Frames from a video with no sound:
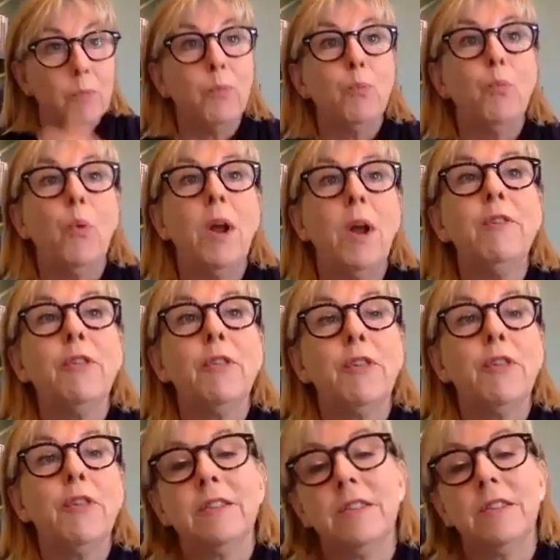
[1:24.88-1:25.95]
one of the
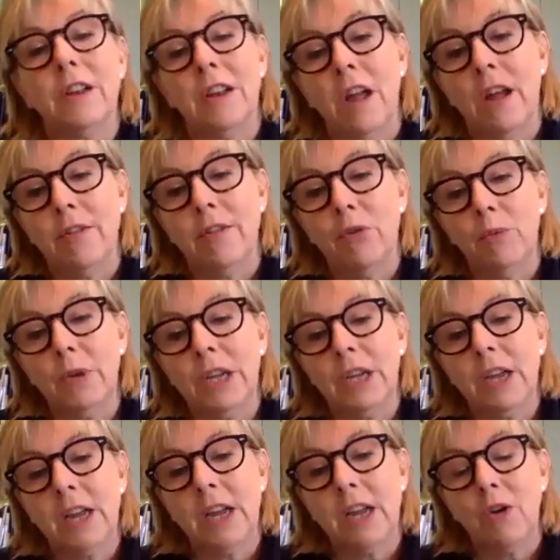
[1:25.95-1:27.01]
things that I thought we
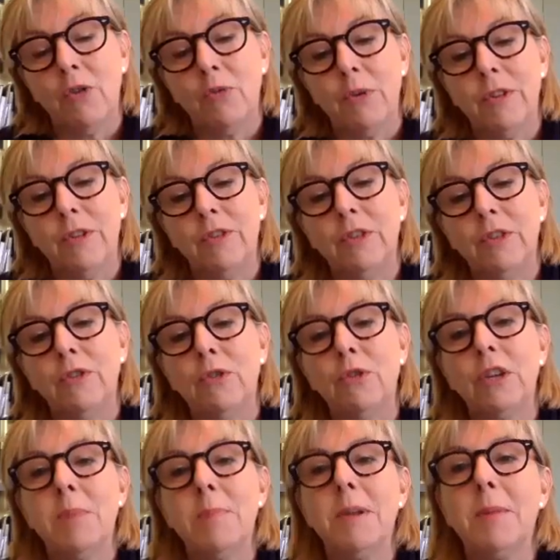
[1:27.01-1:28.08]
could kick off with is just
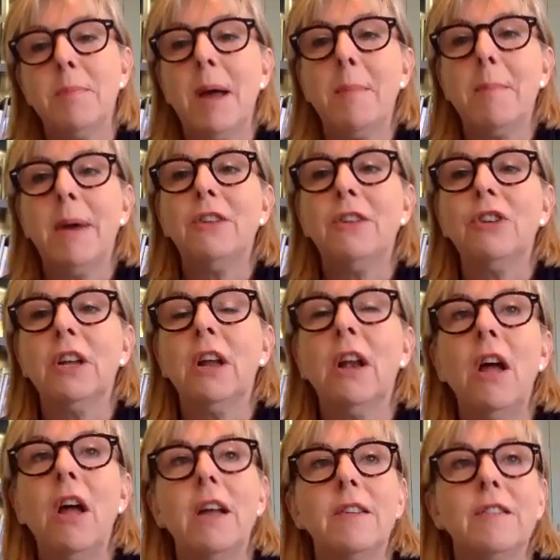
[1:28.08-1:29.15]
talking a bit about managing
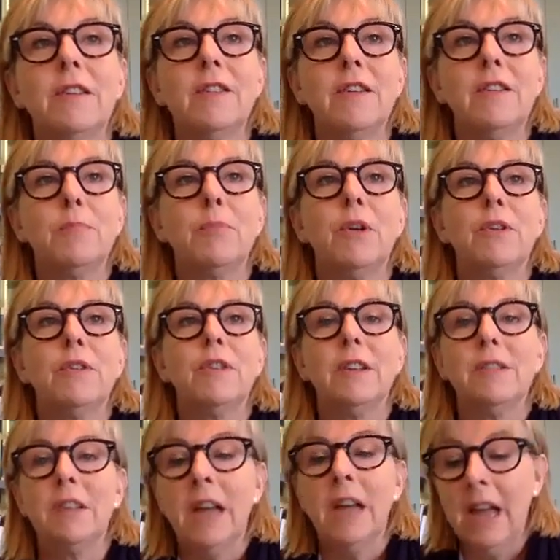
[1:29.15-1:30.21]
clients in this
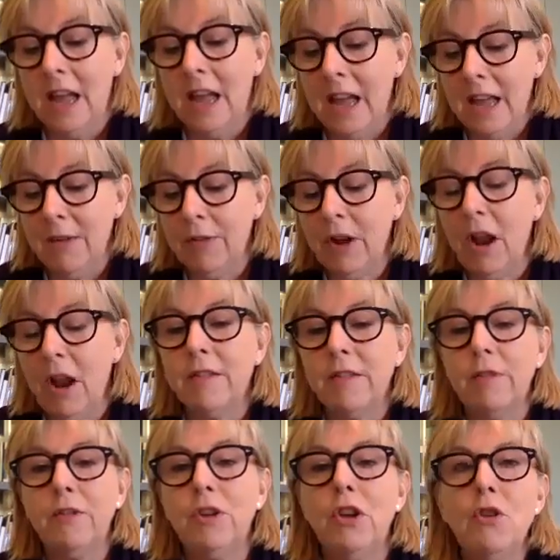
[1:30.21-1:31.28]
process. If clients
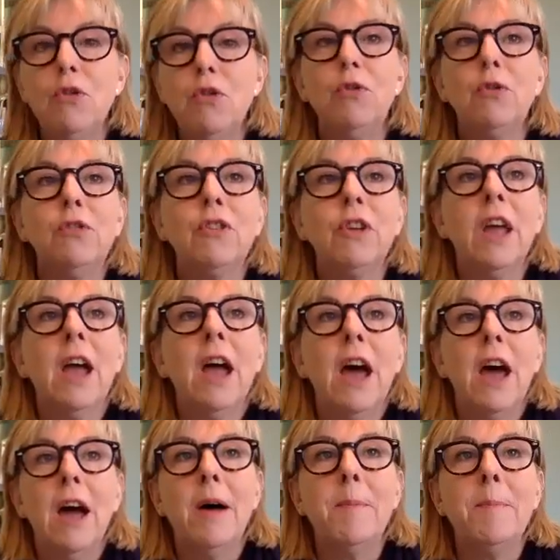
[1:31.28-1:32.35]
have used
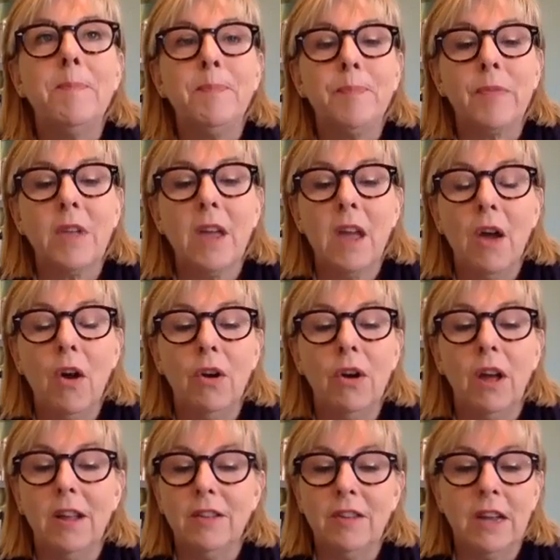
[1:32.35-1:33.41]

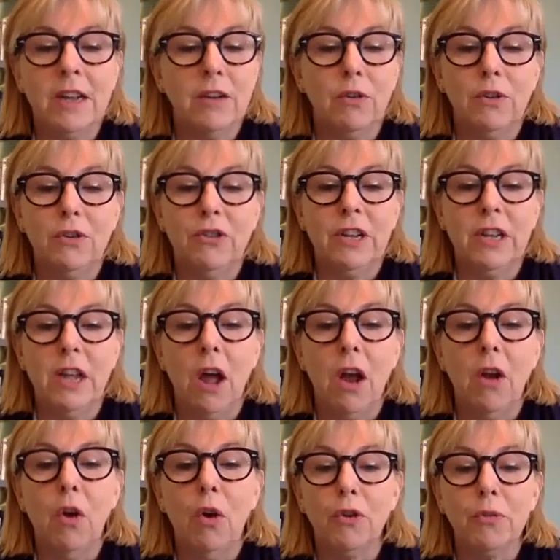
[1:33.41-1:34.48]
online technology a
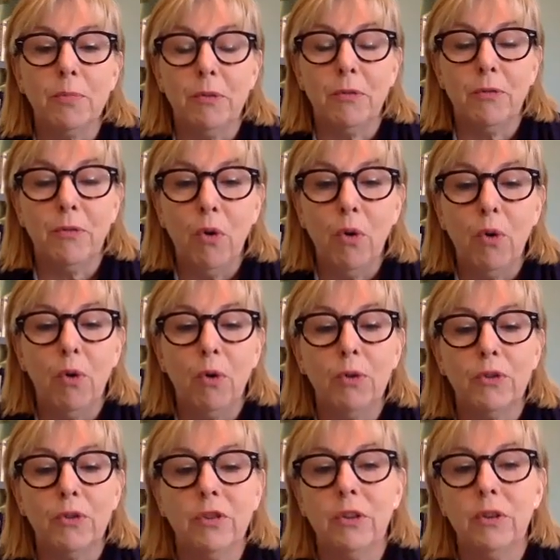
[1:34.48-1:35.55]
lot before
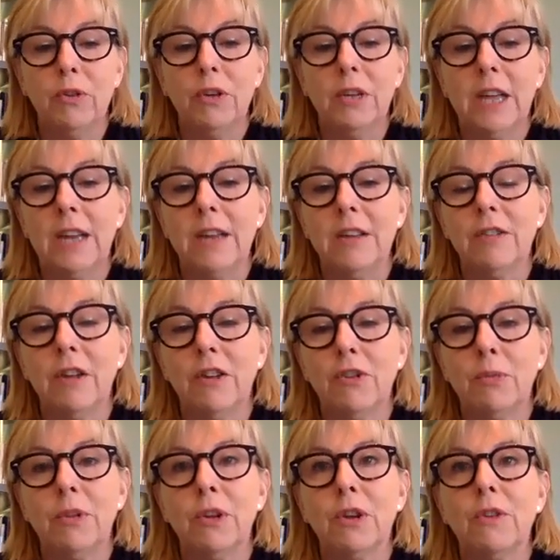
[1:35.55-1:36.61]
to get in touch
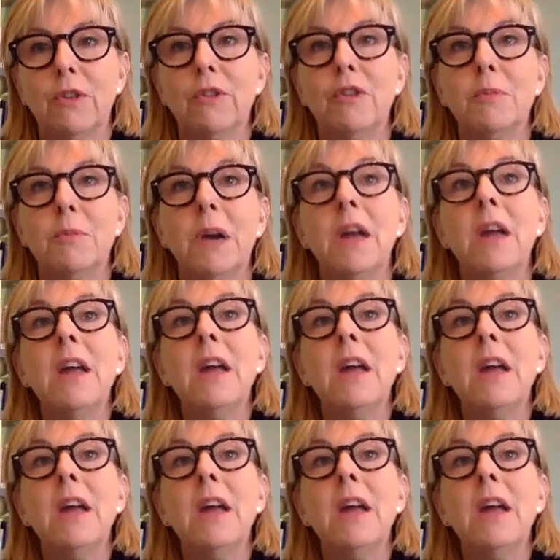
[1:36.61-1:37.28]
with the consumer,